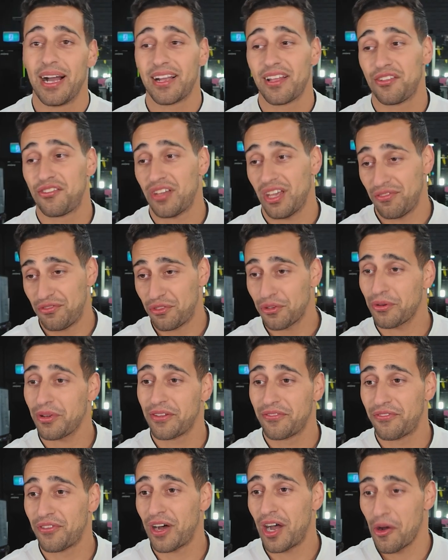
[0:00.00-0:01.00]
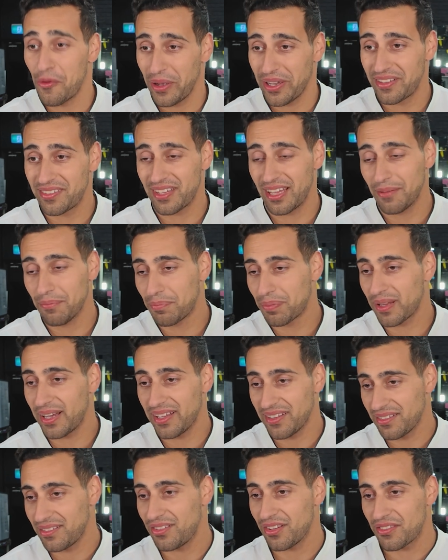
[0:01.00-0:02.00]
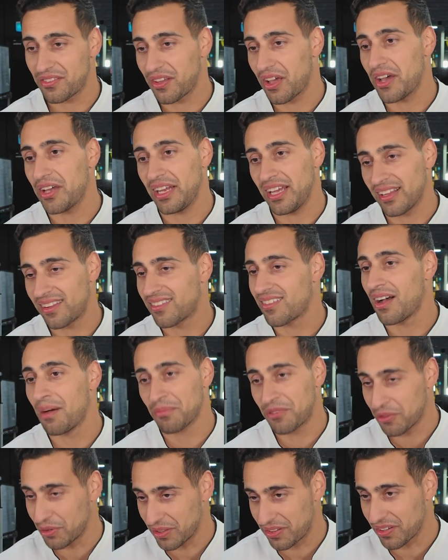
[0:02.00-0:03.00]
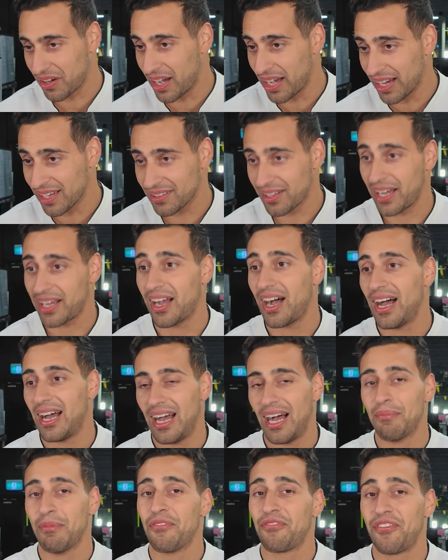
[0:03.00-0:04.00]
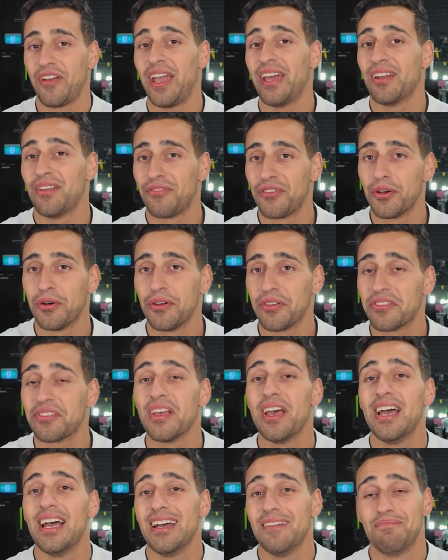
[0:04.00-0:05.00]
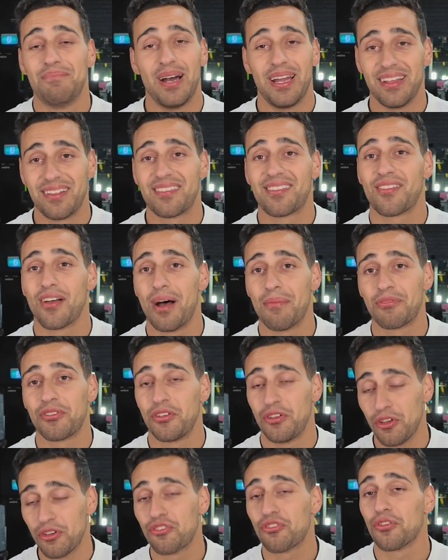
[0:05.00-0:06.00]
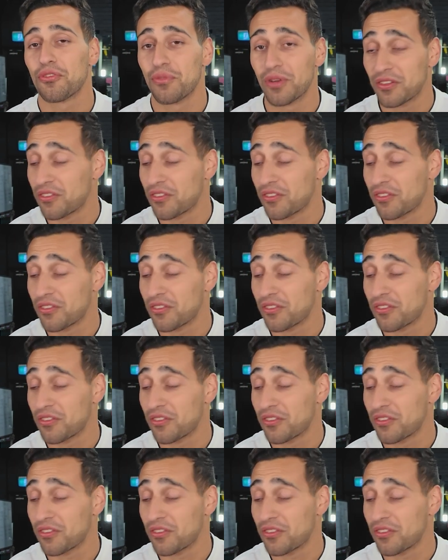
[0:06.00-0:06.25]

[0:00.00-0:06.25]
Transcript: Makhachev during fight week said, please, just Tony, it's time to retire. Like, I'm a fan of yours, but it's time you should